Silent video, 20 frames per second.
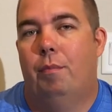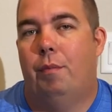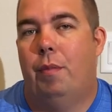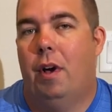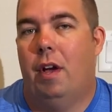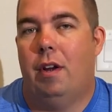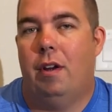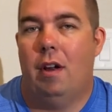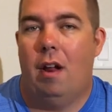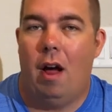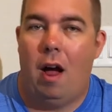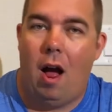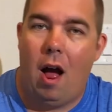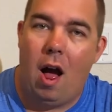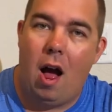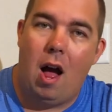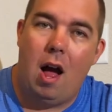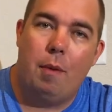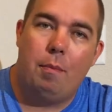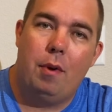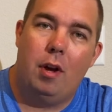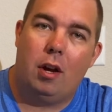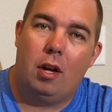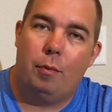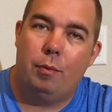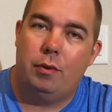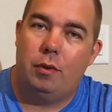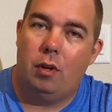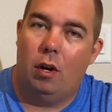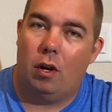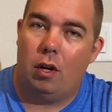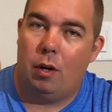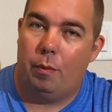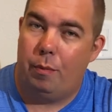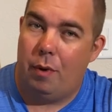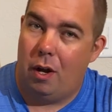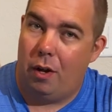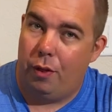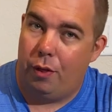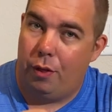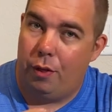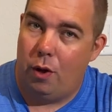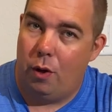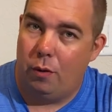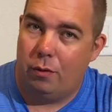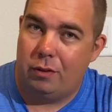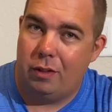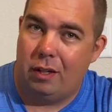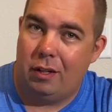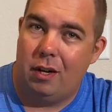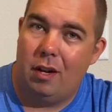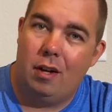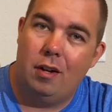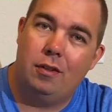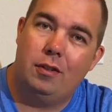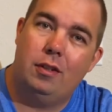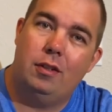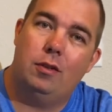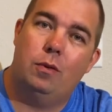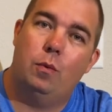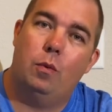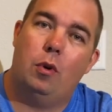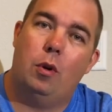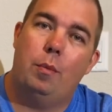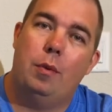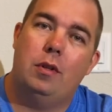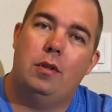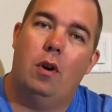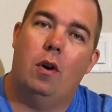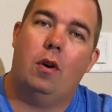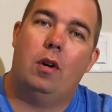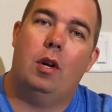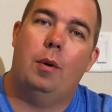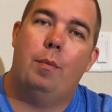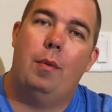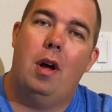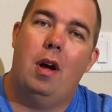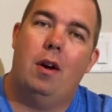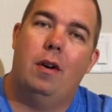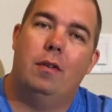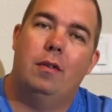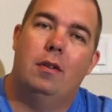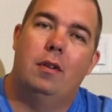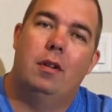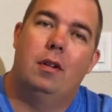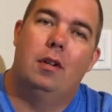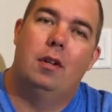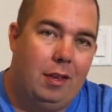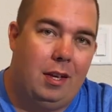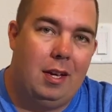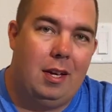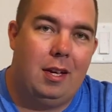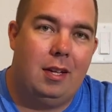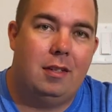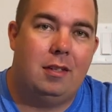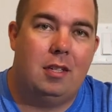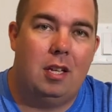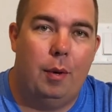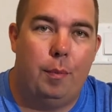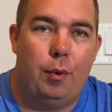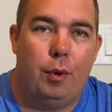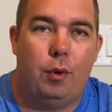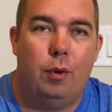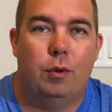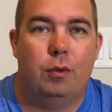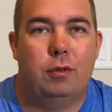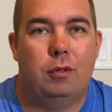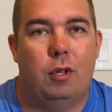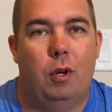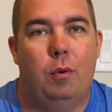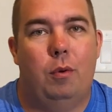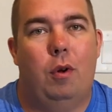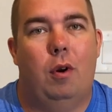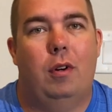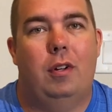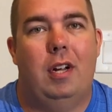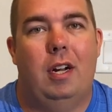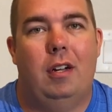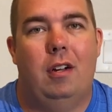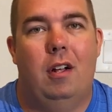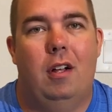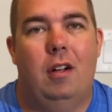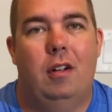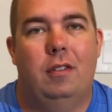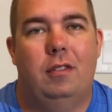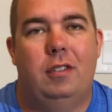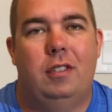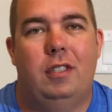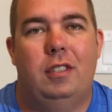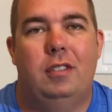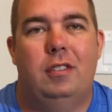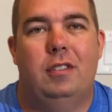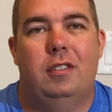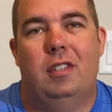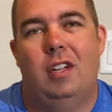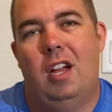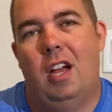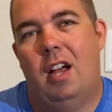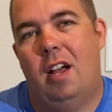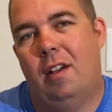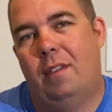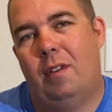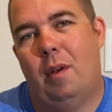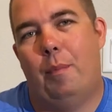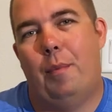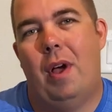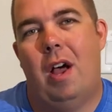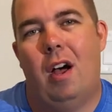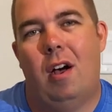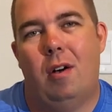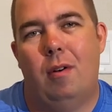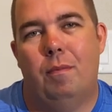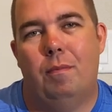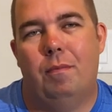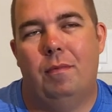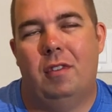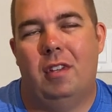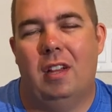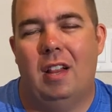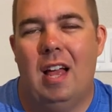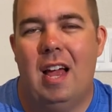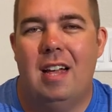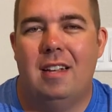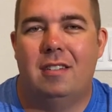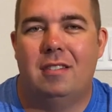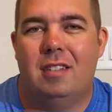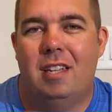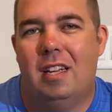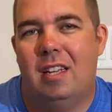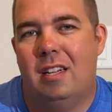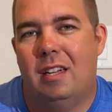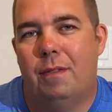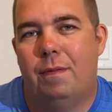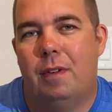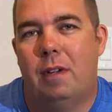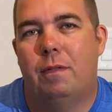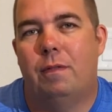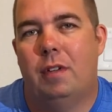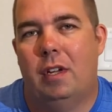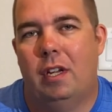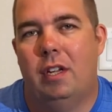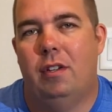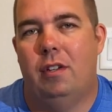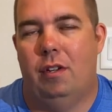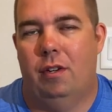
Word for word: But I'm not going to be talking about those technologies. We're going to be talking about the typical sonar technologies of about the last ten to fifteen